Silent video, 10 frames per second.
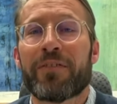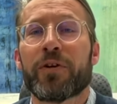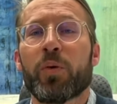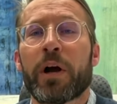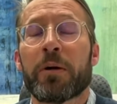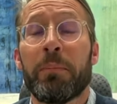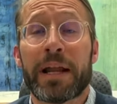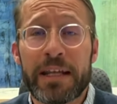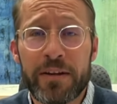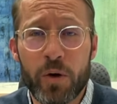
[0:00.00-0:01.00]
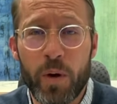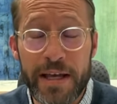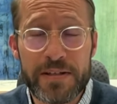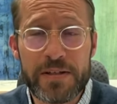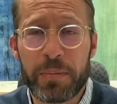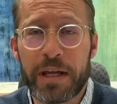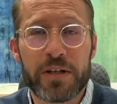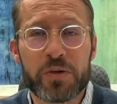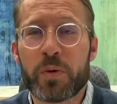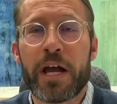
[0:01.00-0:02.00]
everywhere but in the West
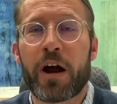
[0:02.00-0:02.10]
because we